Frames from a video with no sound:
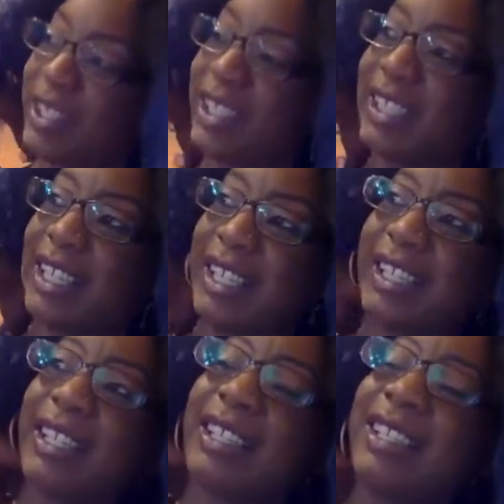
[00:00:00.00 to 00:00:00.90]
we
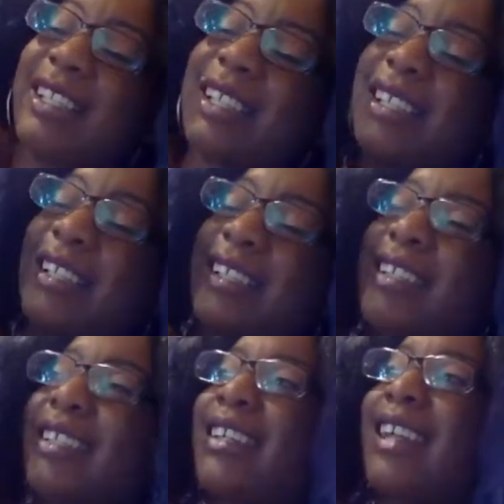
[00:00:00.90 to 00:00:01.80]
can
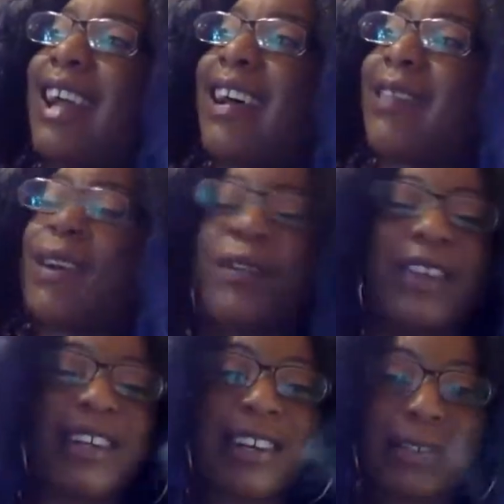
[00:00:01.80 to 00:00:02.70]
have our
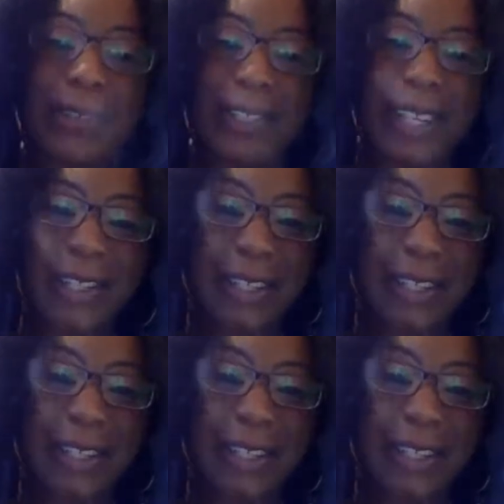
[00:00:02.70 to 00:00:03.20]
videographer sign her